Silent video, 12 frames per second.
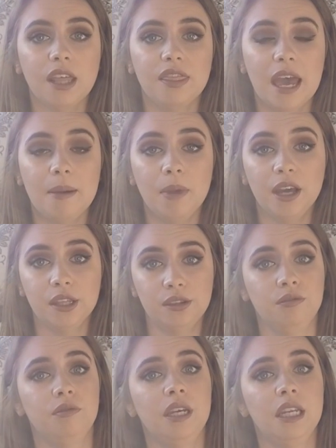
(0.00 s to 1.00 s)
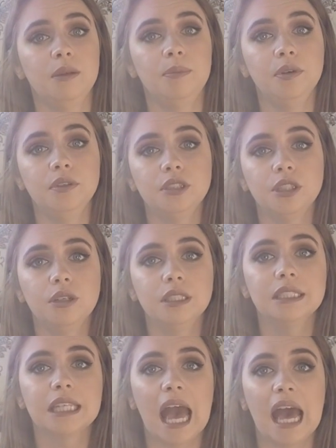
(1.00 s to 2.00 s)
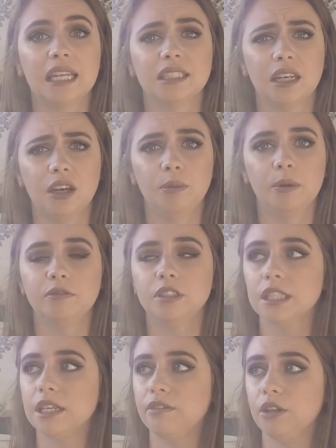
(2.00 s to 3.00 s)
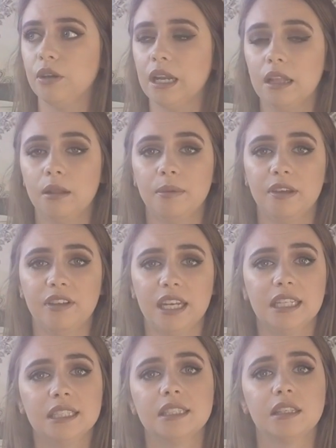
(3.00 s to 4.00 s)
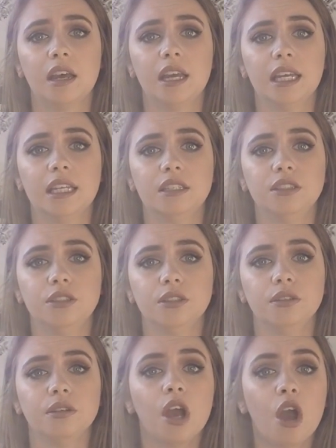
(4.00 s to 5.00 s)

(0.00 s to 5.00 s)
they're my 3 Louboutins, and I hope I've just given you a little bit of an insight into